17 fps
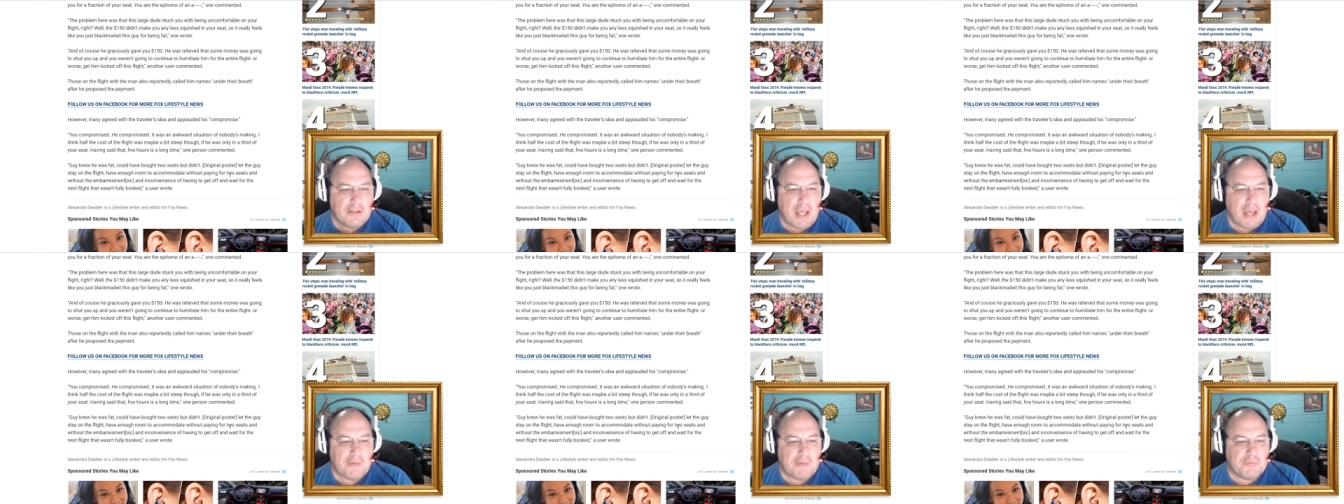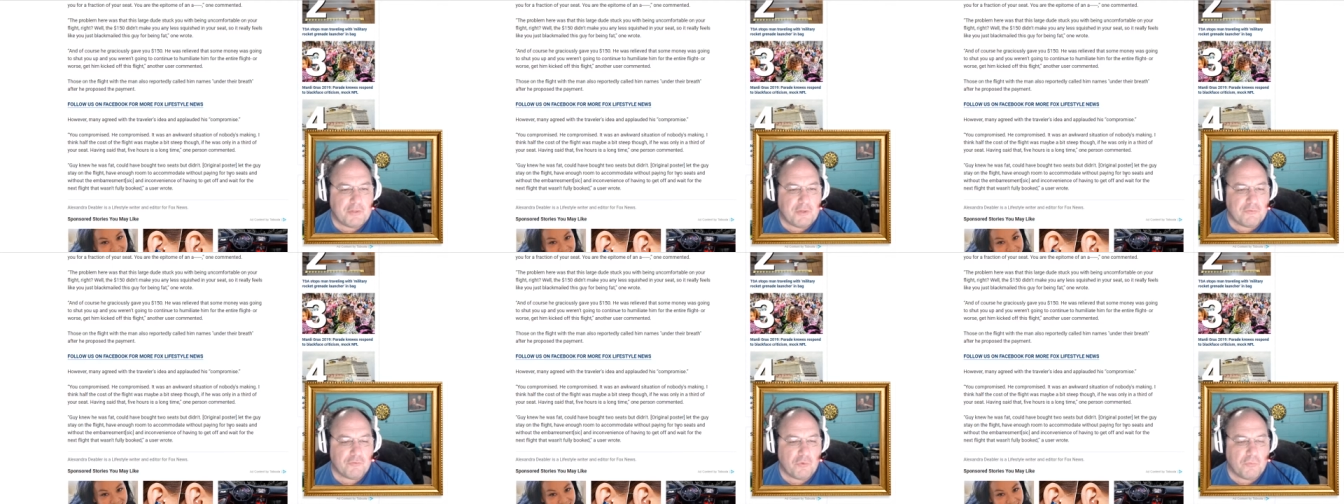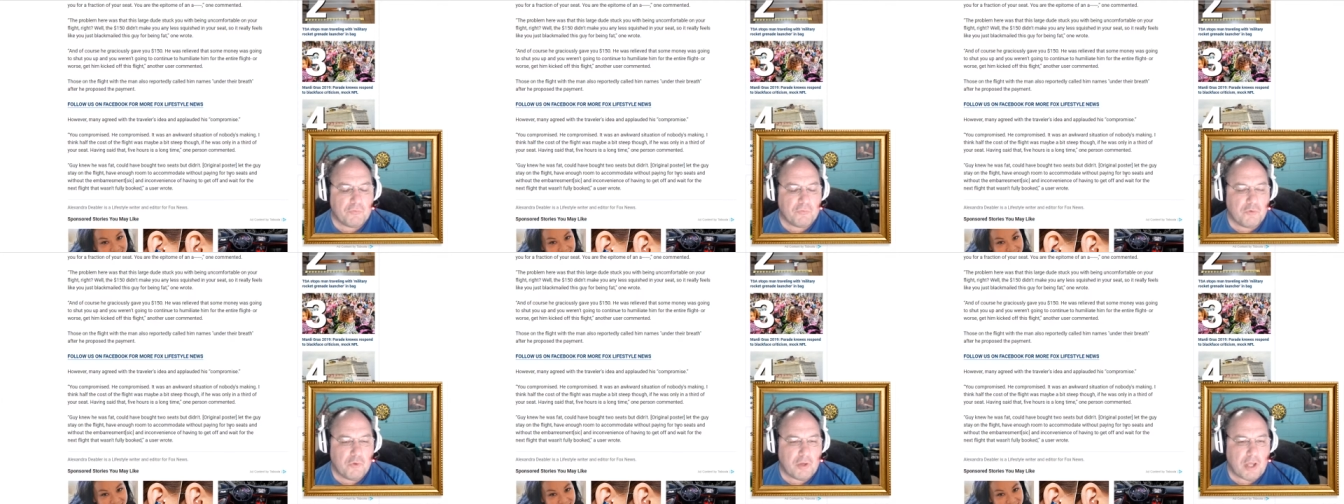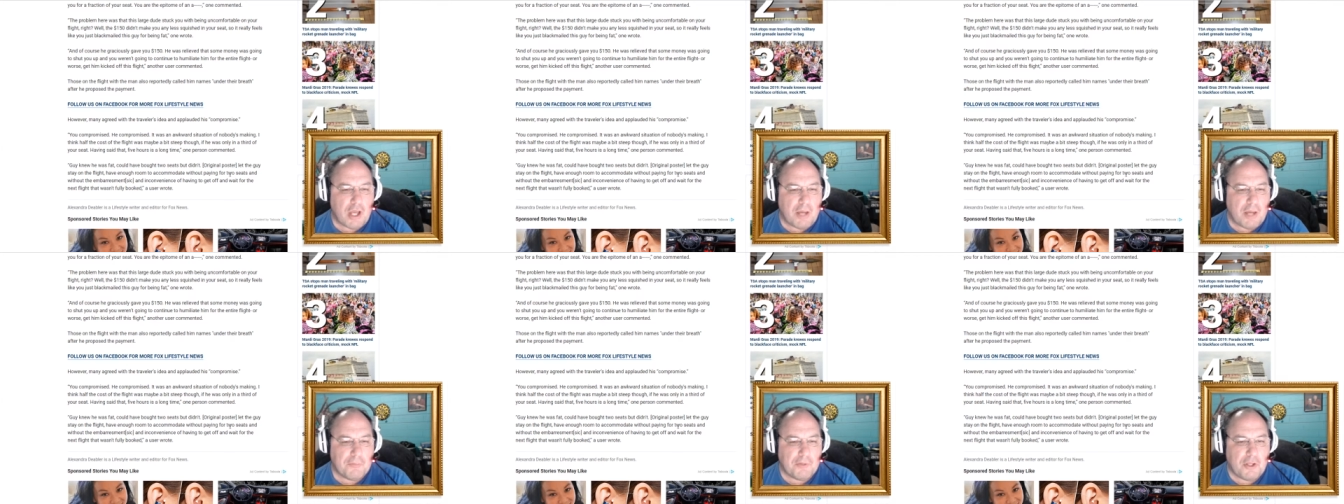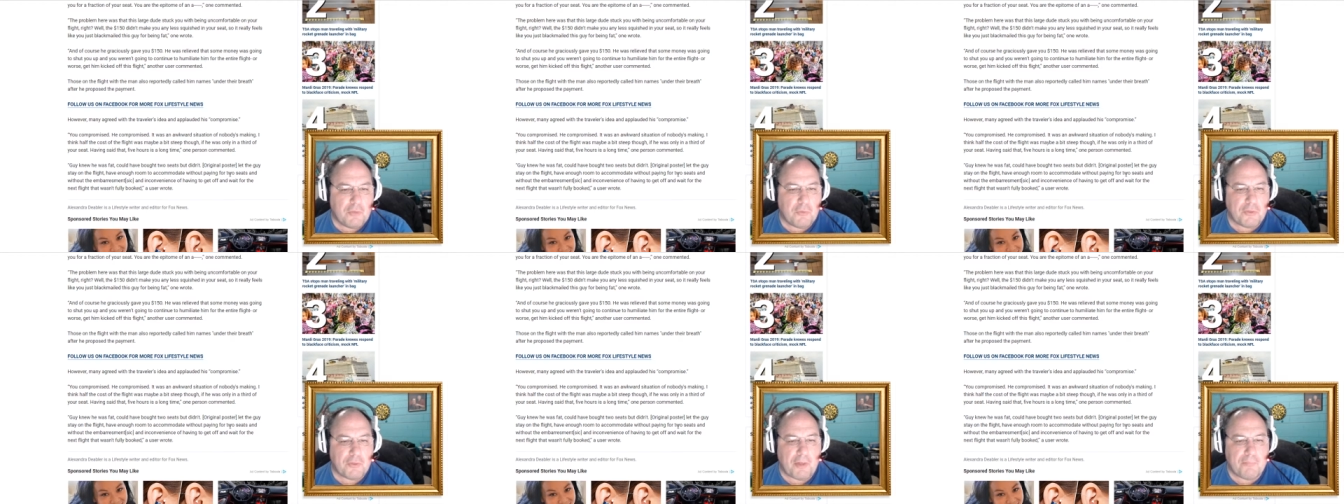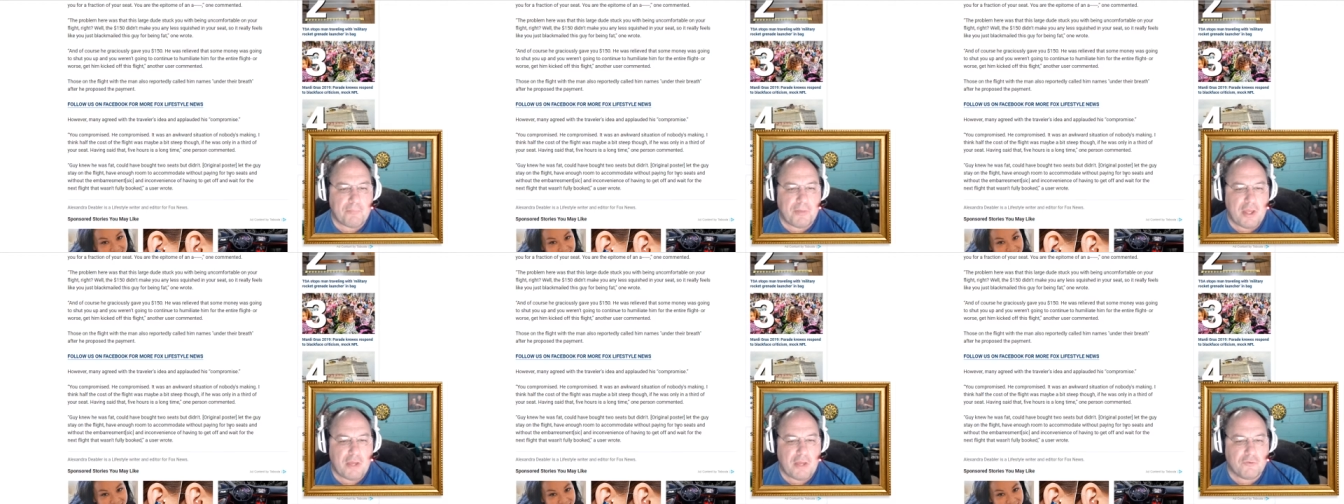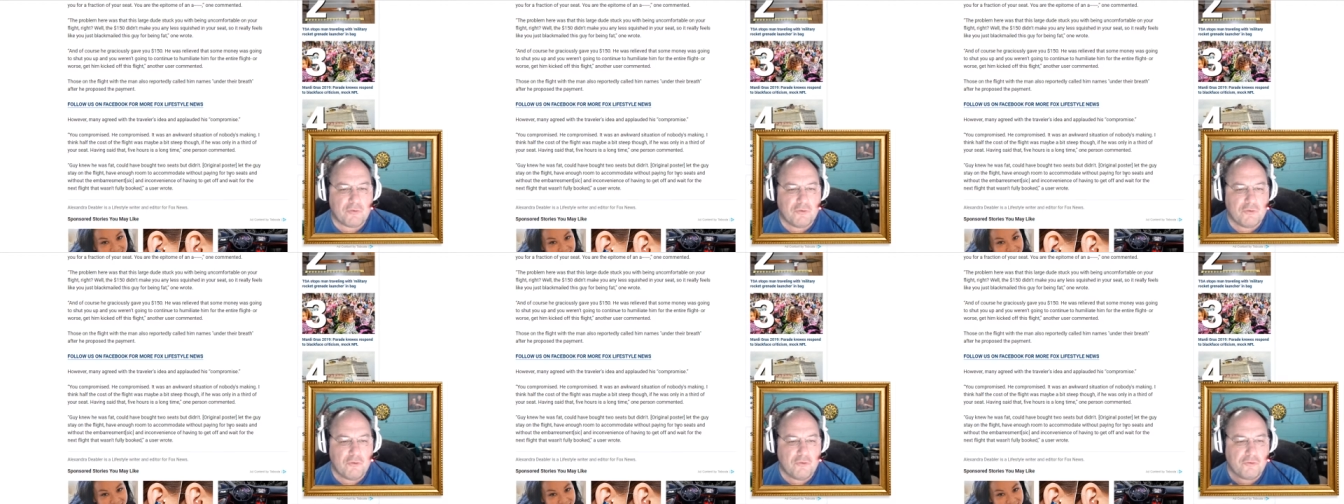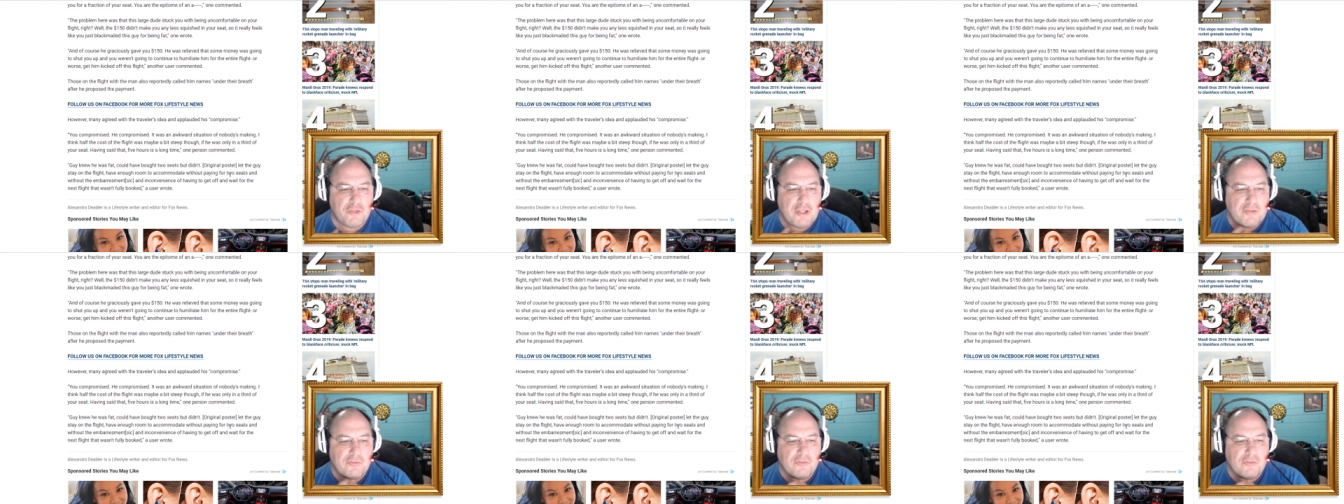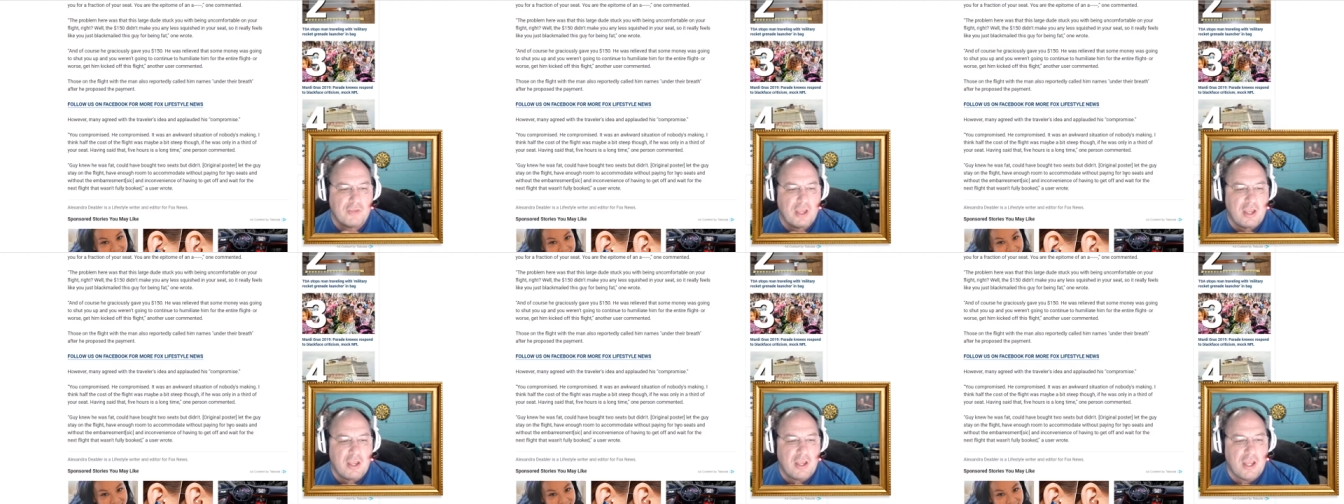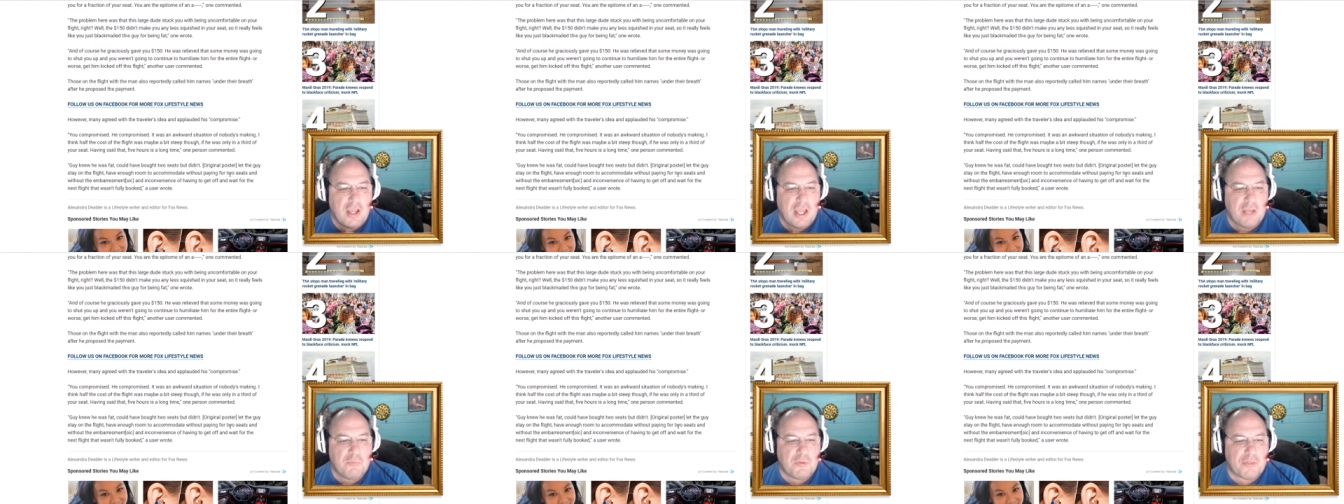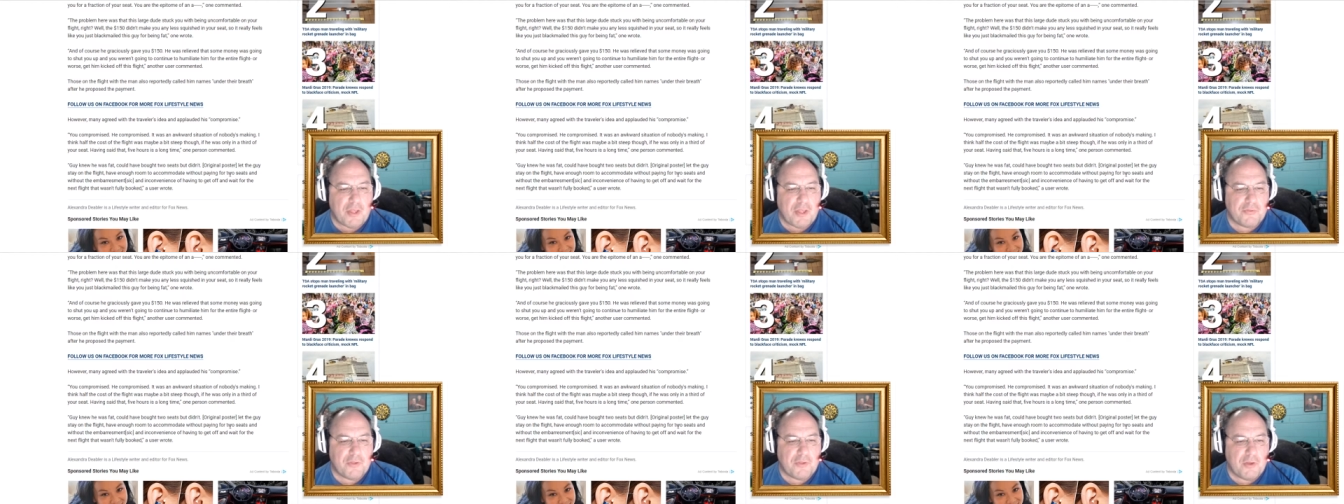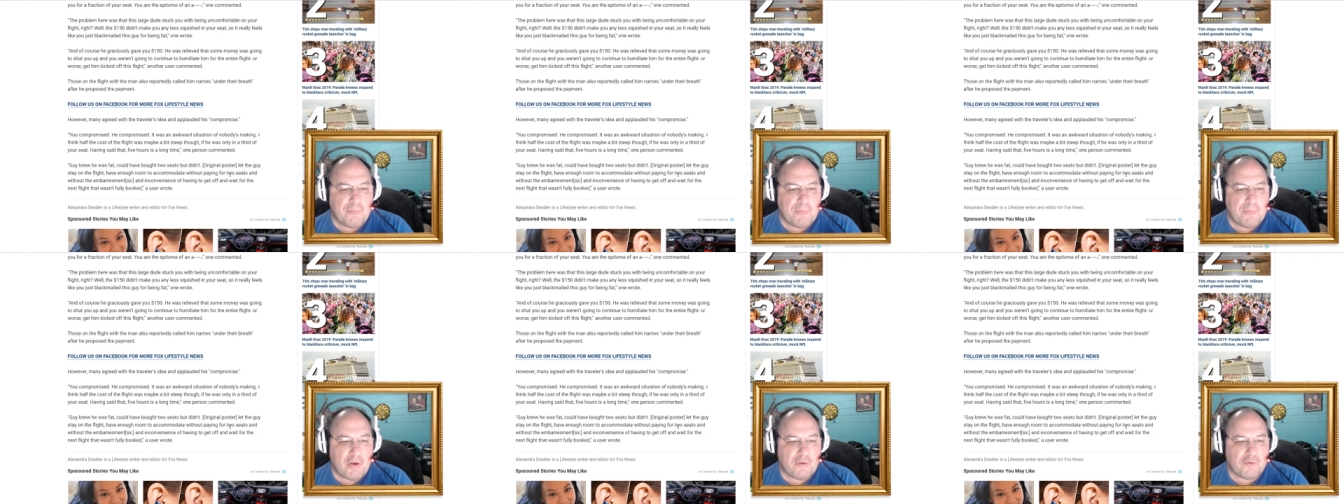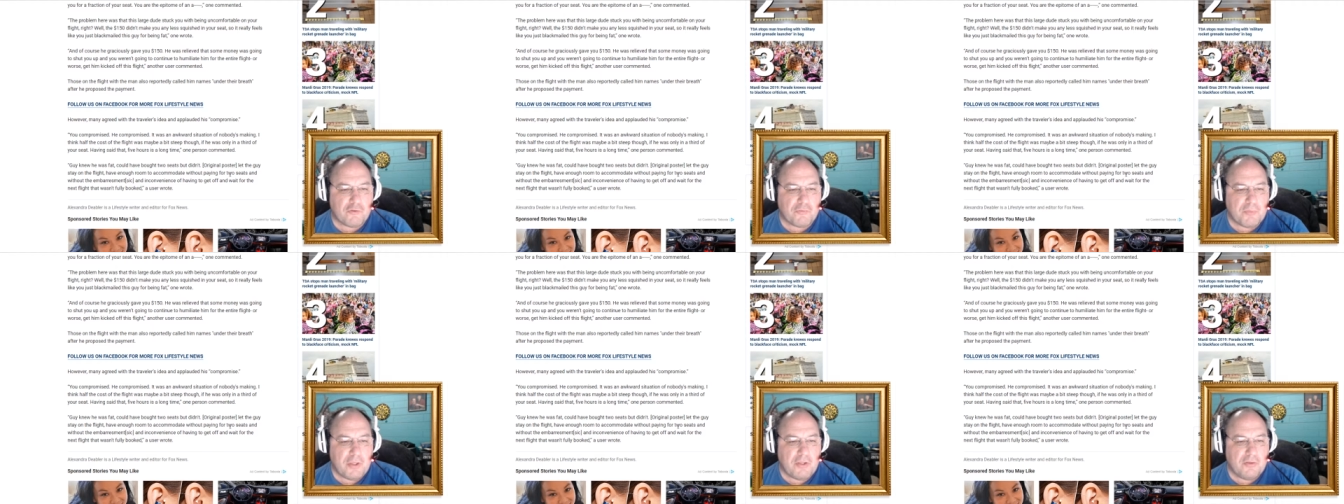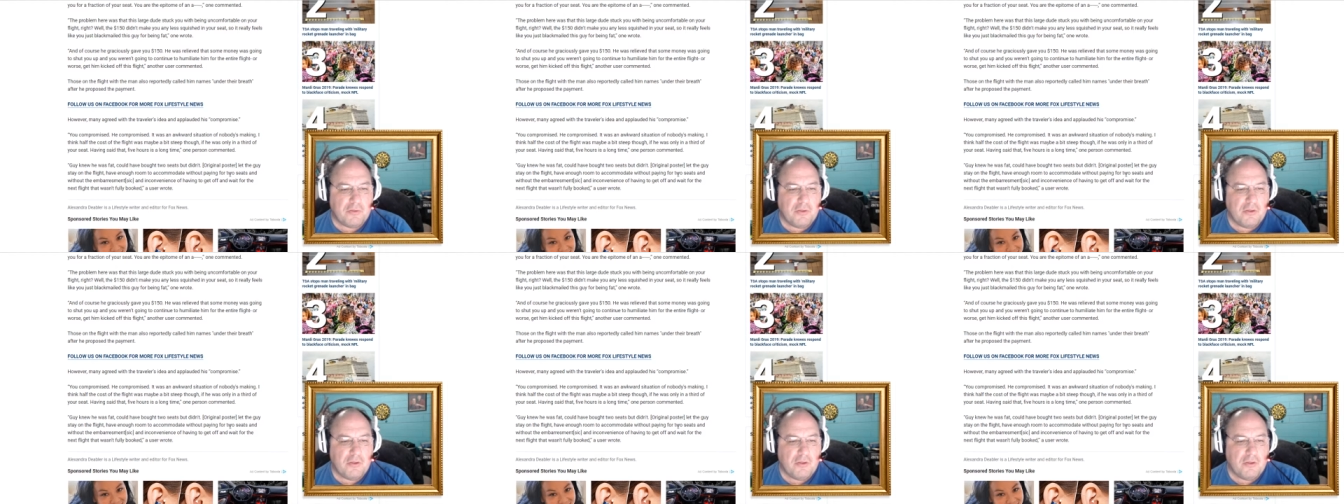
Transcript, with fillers: have enough room to accommodate without paying for two seats, and without the embarrassment